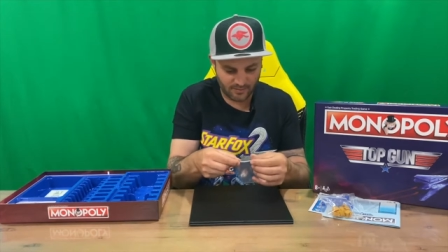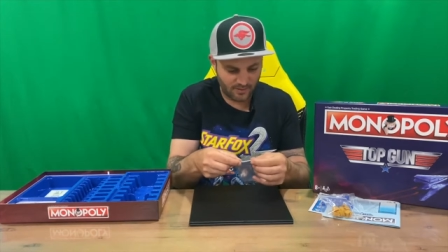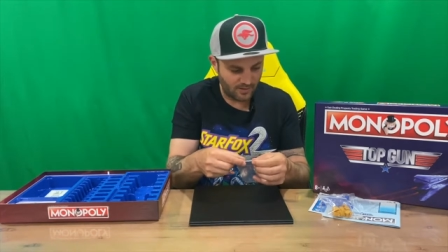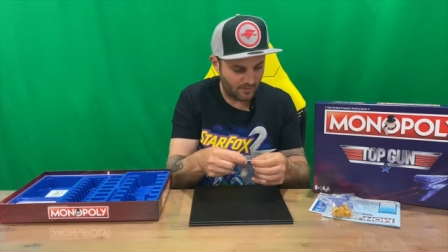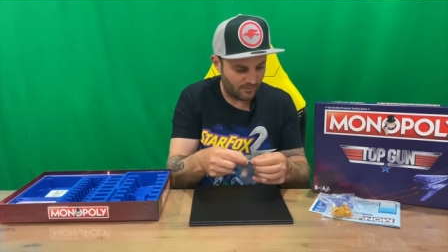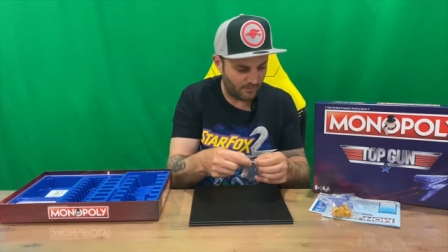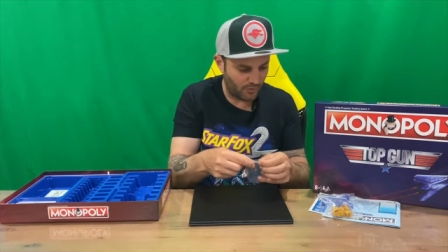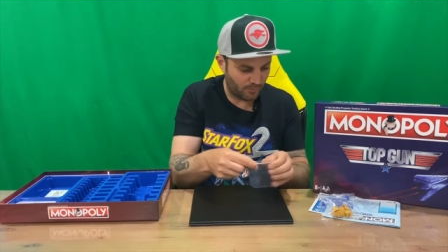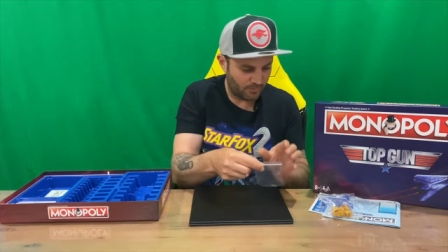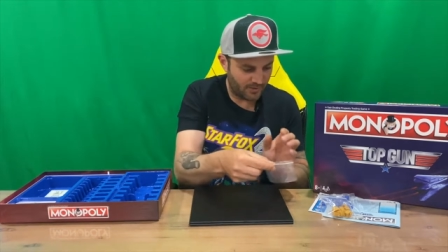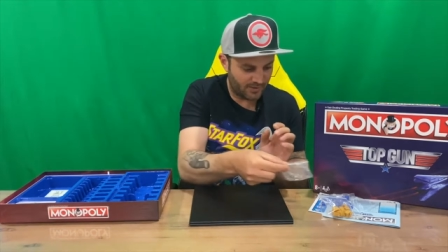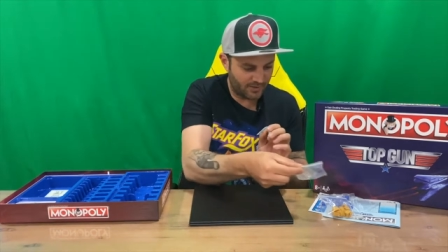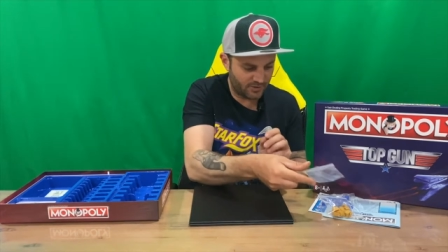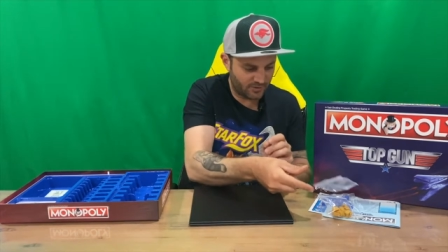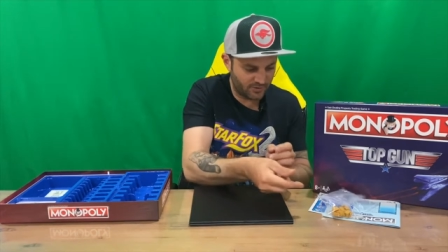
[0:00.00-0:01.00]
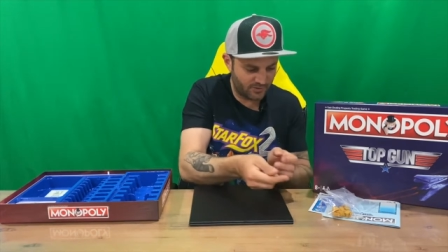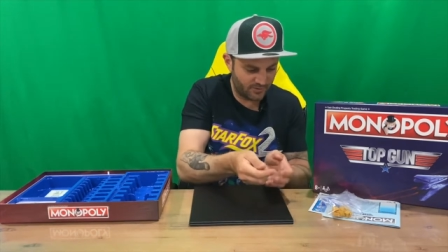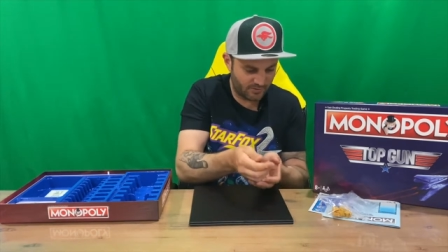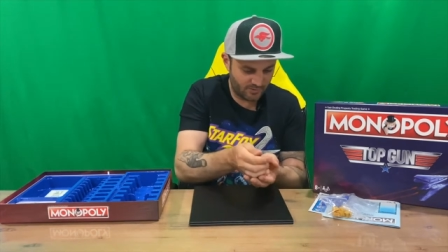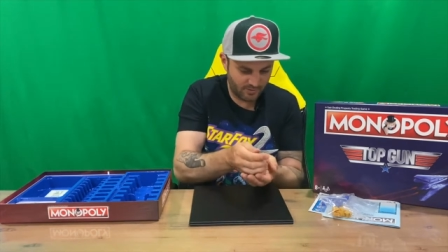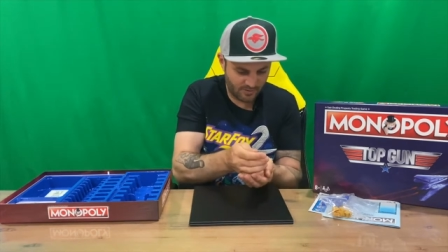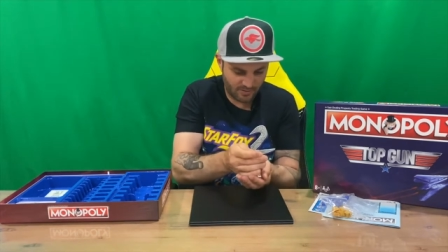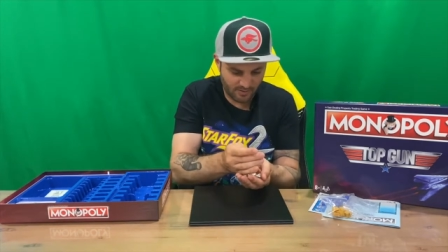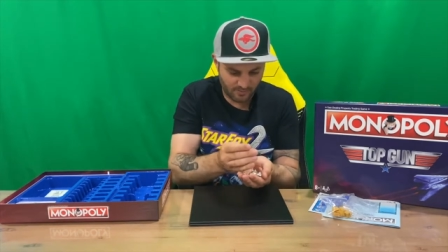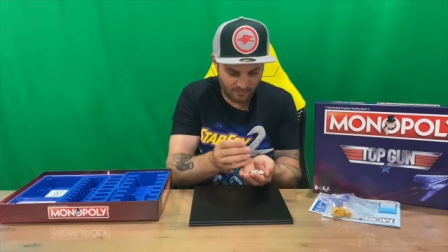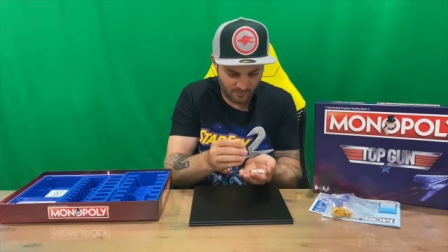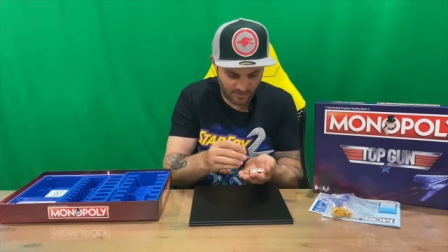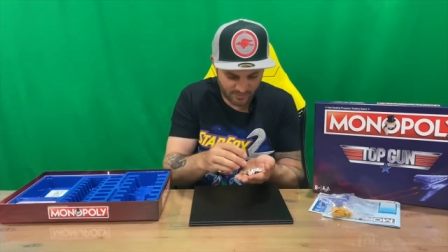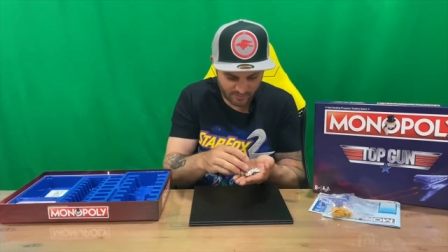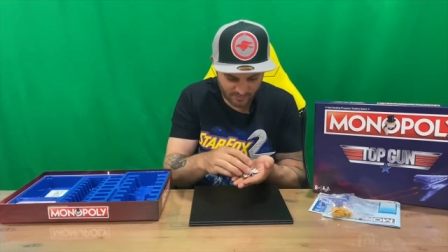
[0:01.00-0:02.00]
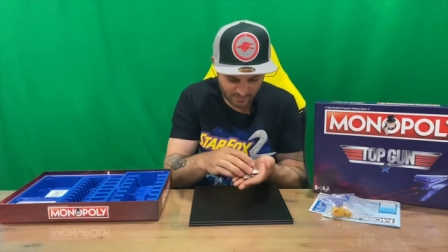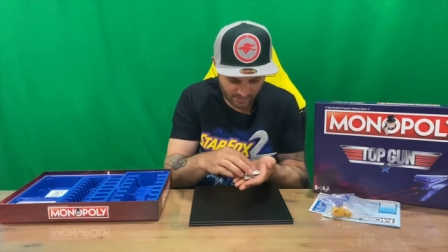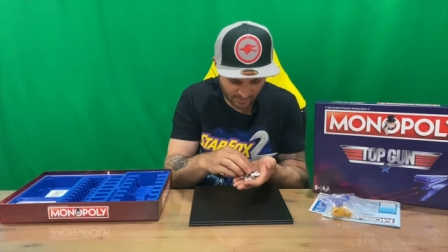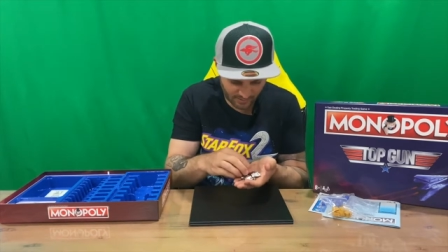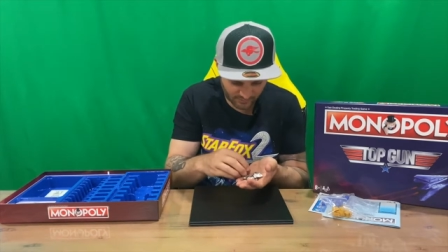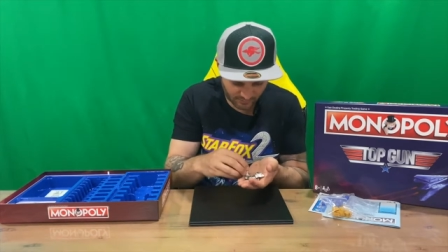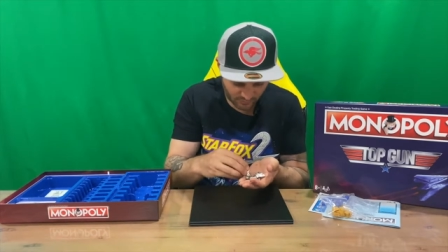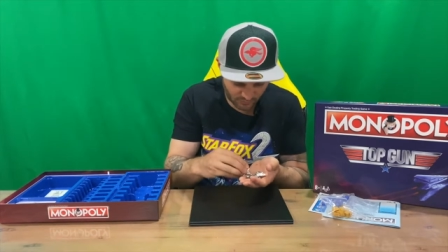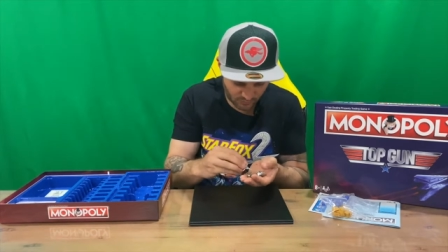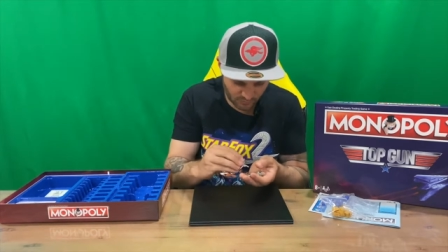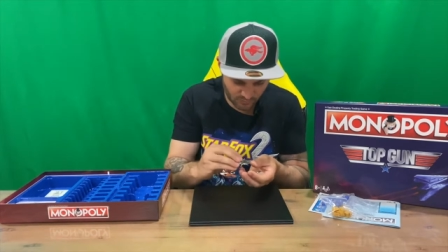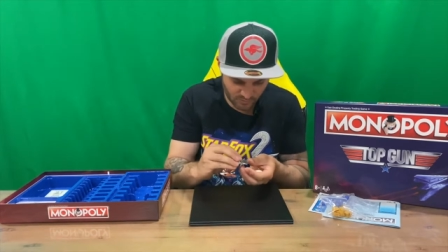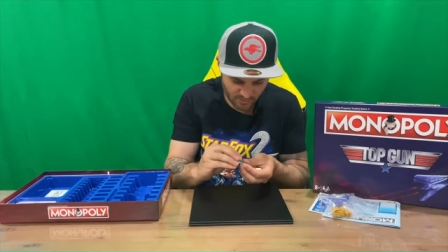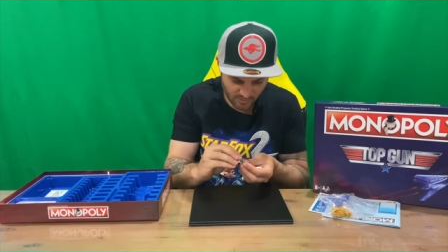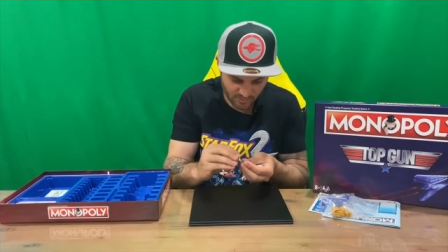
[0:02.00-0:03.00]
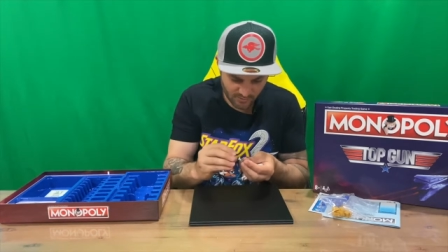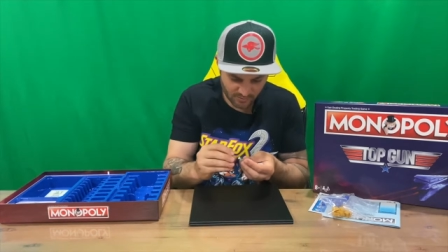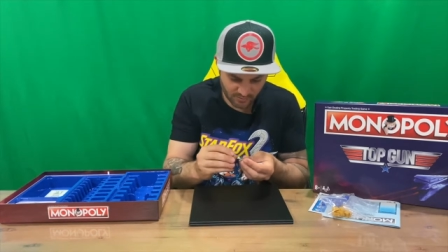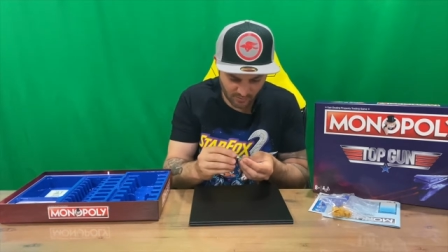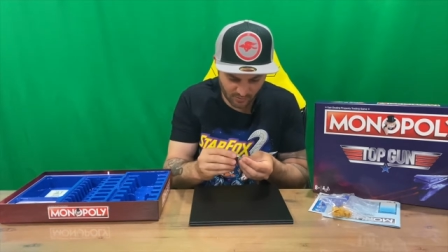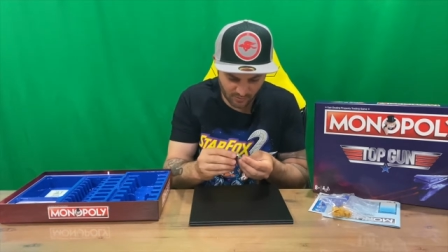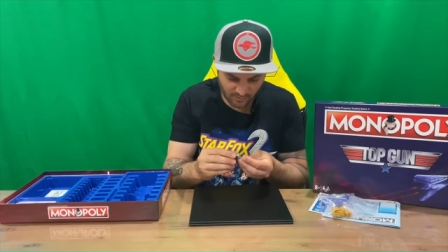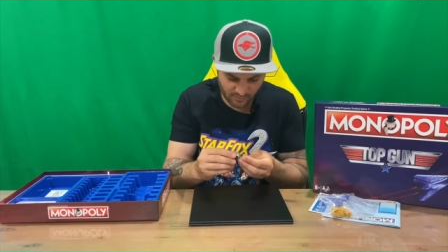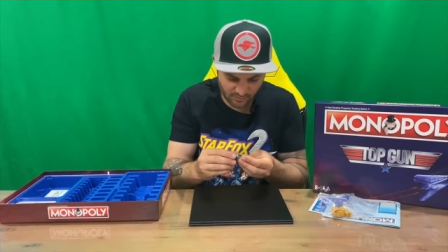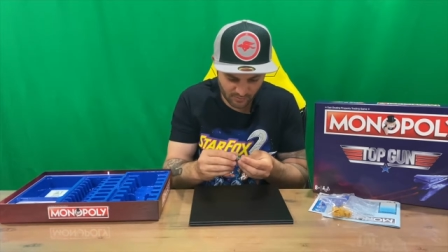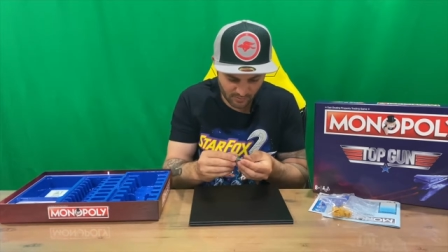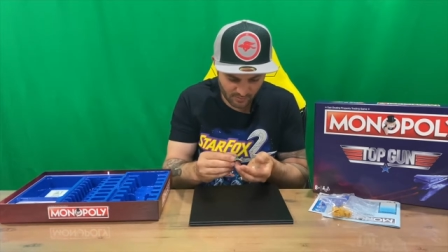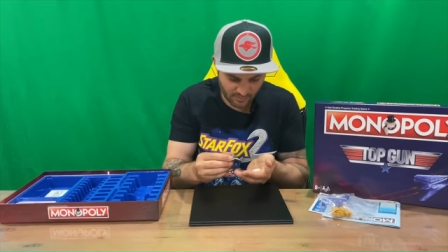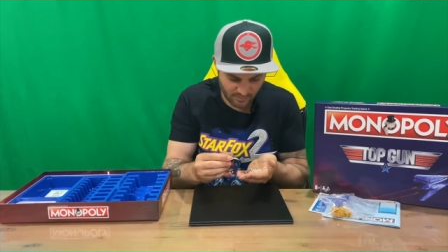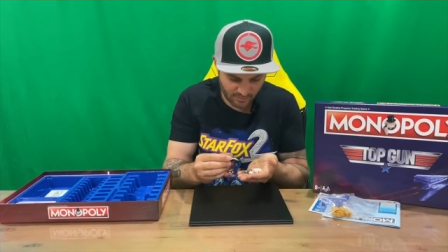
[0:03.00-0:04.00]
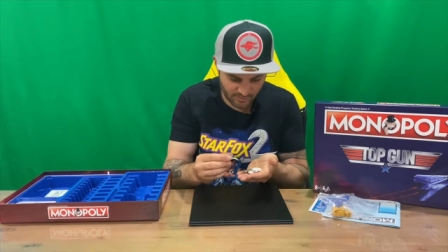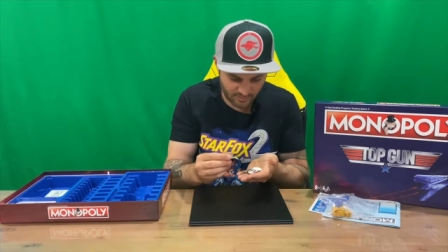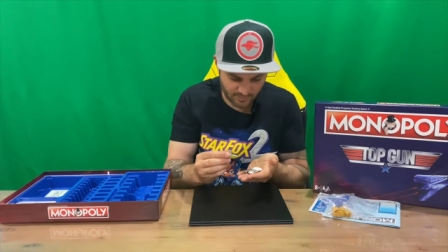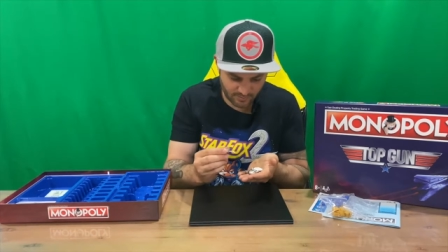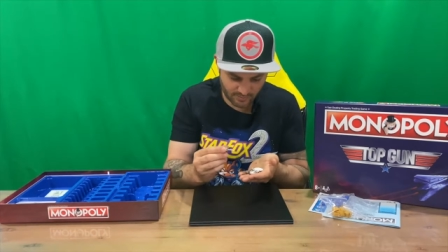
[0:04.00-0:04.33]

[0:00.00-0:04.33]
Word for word: Monopoly editions, but uh, it's cool. So these are